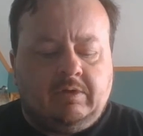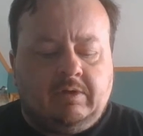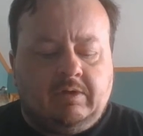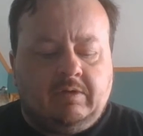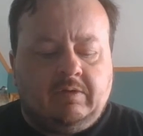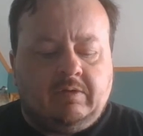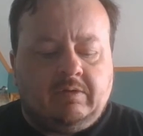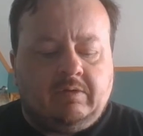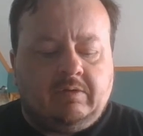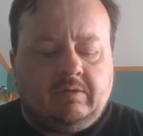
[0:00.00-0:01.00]
And
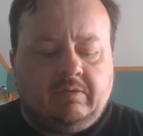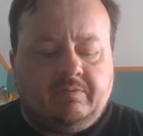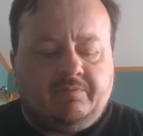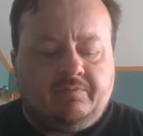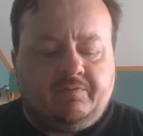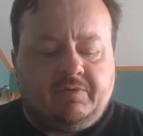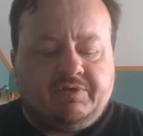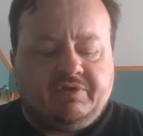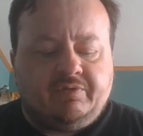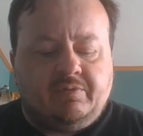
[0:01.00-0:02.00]

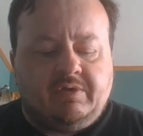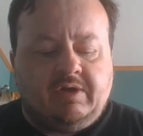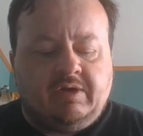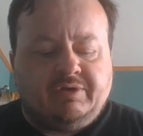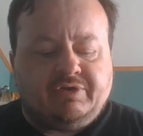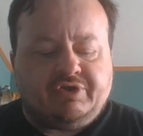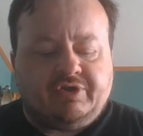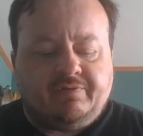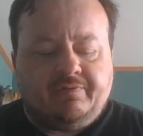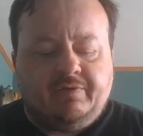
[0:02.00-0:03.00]
first to Denis
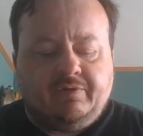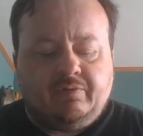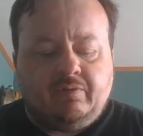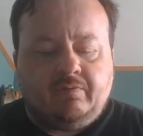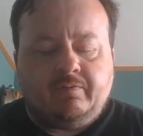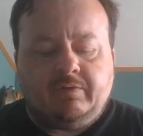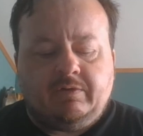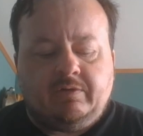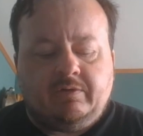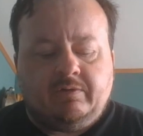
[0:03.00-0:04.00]
Shafiqov
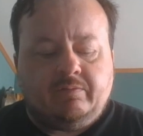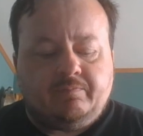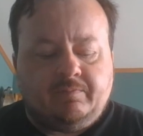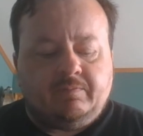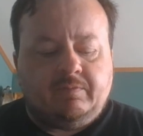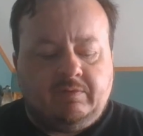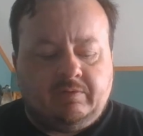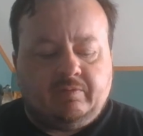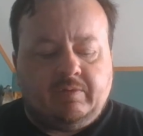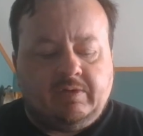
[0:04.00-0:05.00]

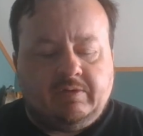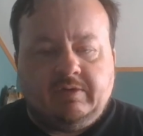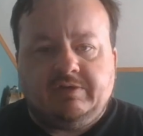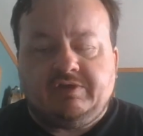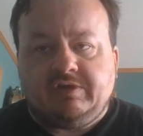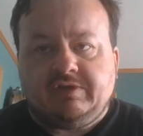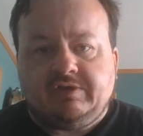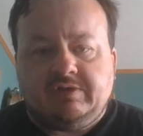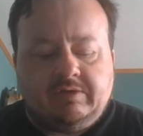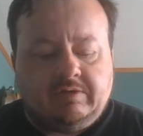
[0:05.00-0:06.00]
in
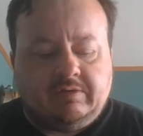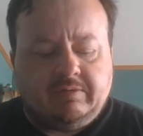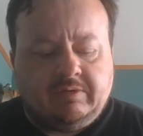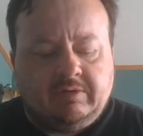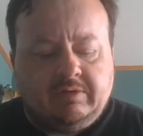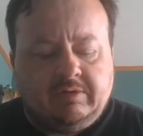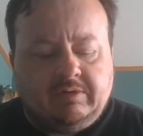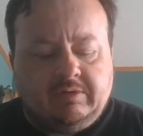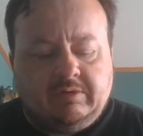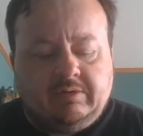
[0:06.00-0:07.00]
2016,
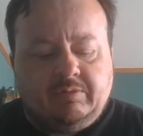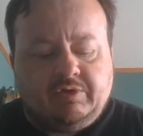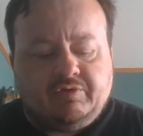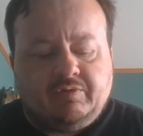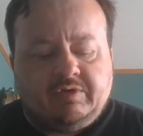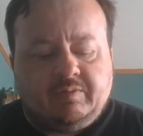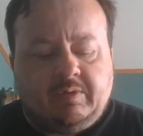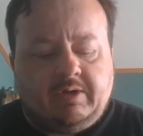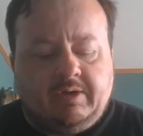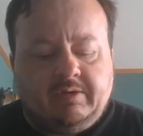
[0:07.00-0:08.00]
which was
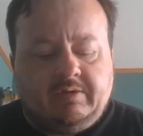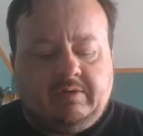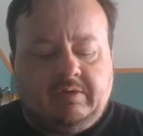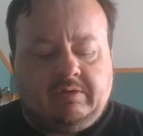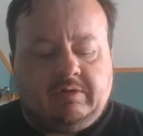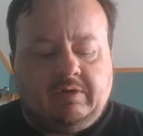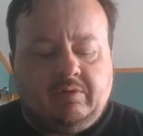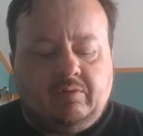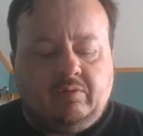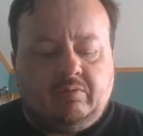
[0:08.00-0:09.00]
by a
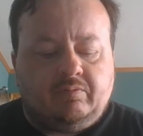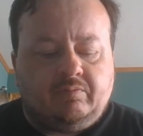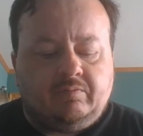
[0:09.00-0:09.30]
TKO